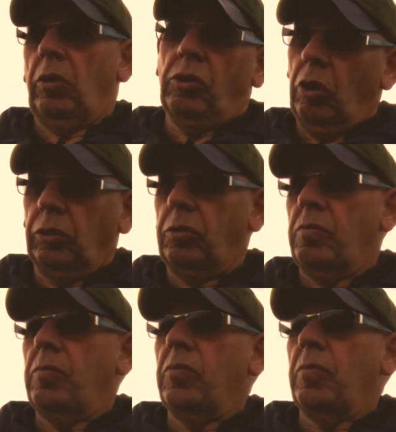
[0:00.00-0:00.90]
Not
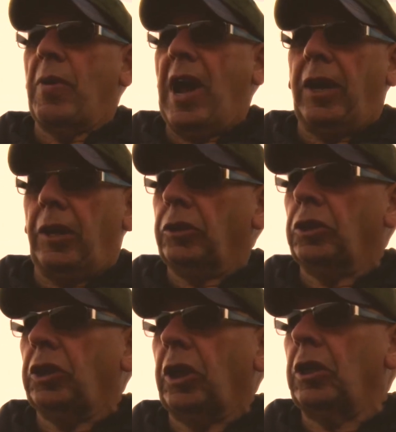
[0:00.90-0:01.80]
matter
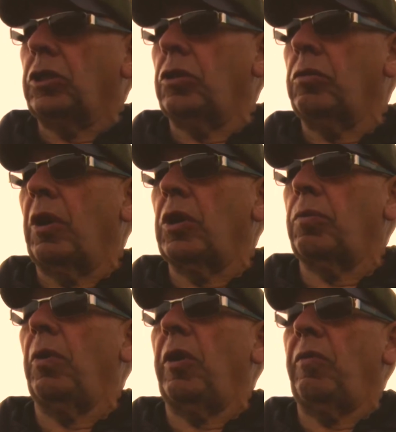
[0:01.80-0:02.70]
today too
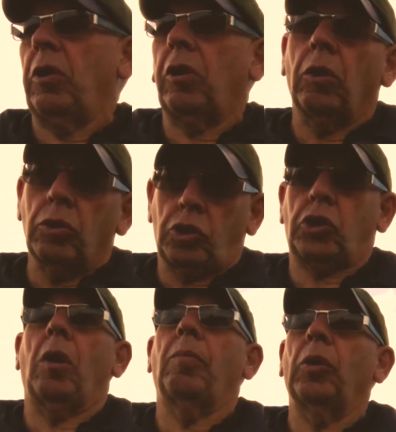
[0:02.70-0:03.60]
much, but if you've got
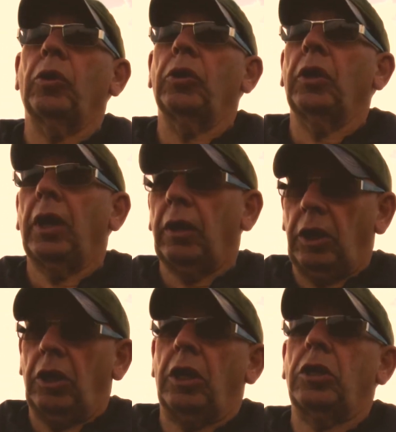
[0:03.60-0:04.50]
stubble and that,
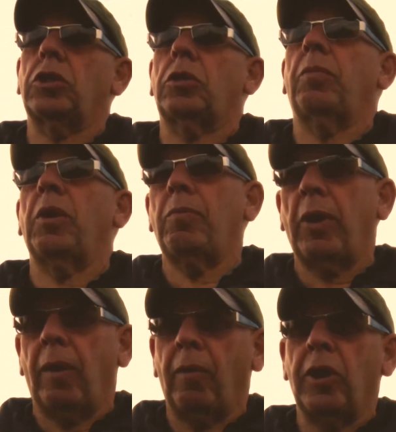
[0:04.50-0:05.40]
it needs to be
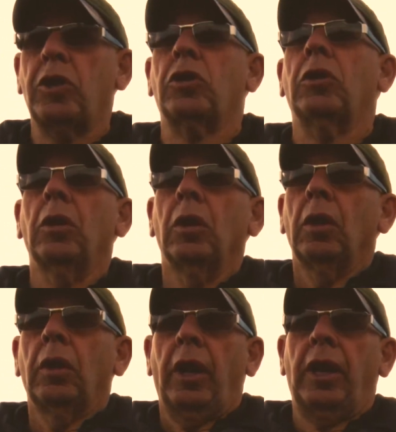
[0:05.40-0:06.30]
buried,
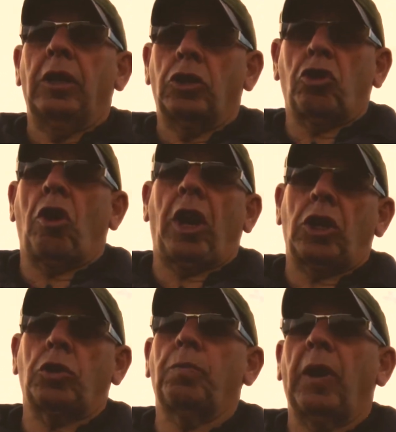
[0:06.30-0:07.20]
any
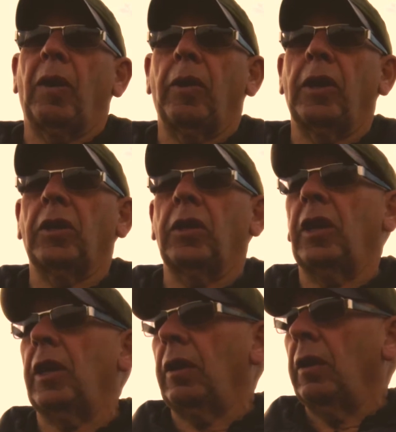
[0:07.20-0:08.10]
trash buried and
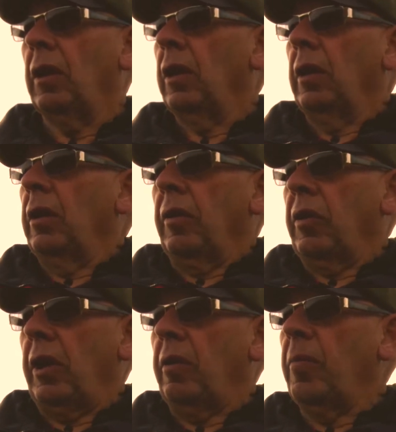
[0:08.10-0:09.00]
that. And
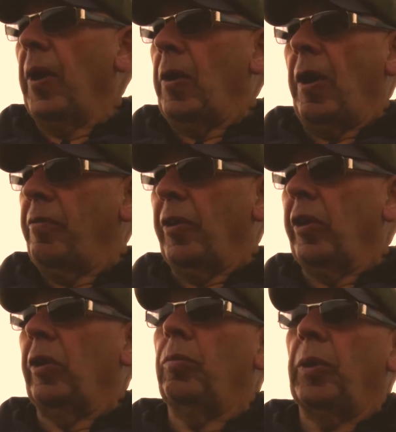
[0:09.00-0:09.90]
then a
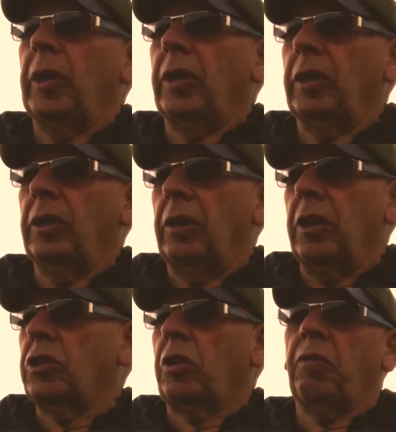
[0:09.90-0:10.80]
vital part
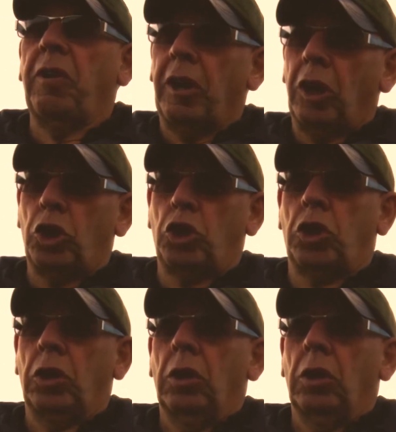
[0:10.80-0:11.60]
is the finish,